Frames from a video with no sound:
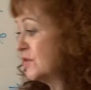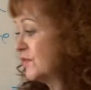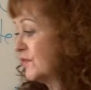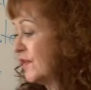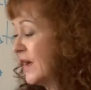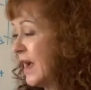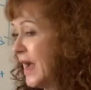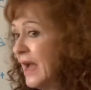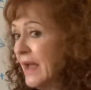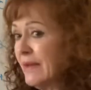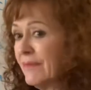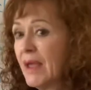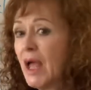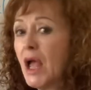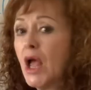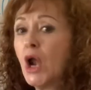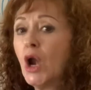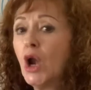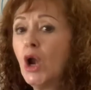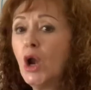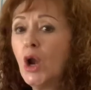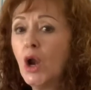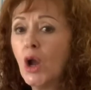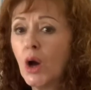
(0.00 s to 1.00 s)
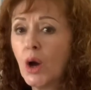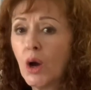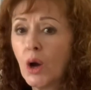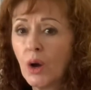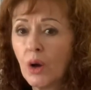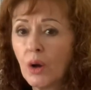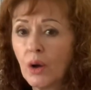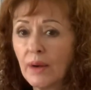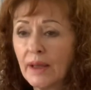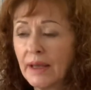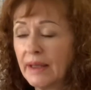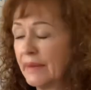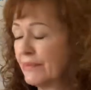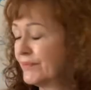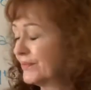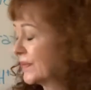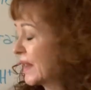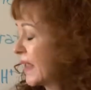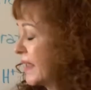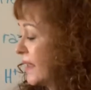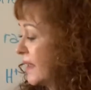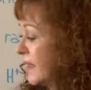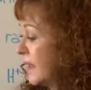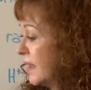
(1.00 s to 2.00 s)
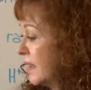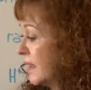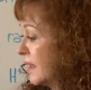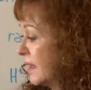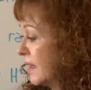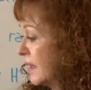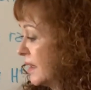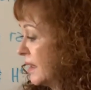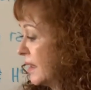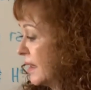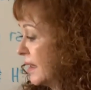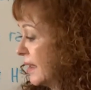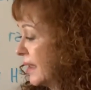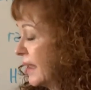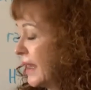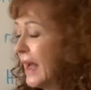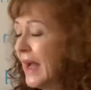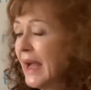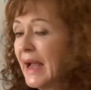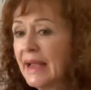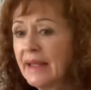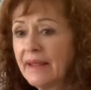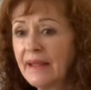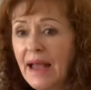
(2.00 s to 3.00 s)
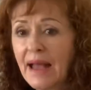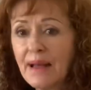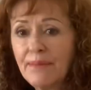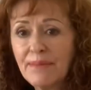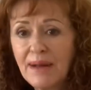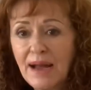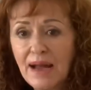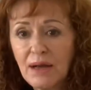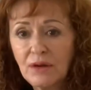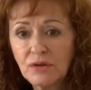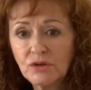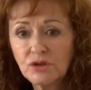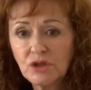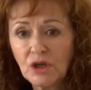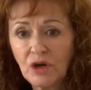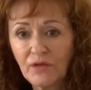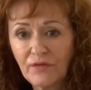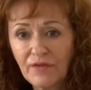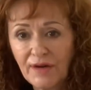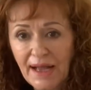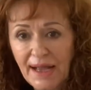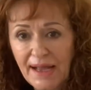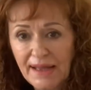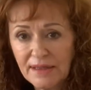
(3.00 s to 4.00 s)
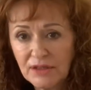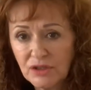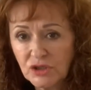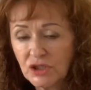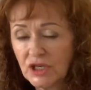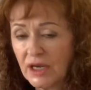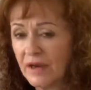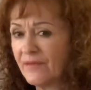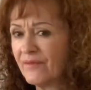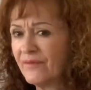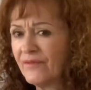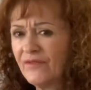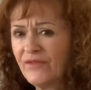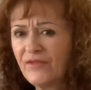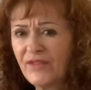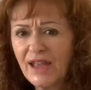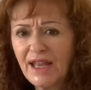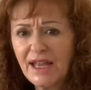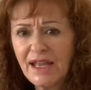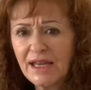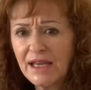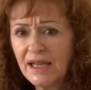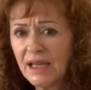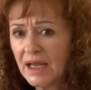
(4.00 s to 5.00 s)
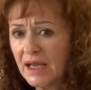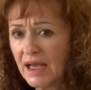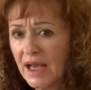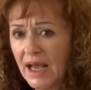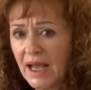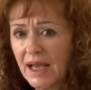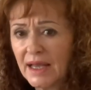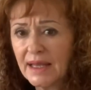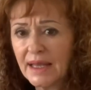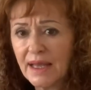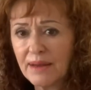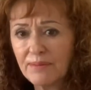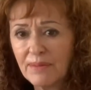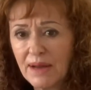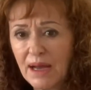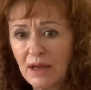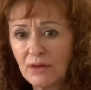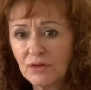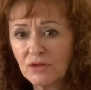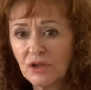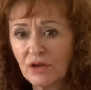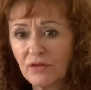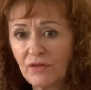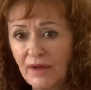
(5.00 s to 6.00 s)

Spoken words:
5, low, high amount of hydrogen, very high amount of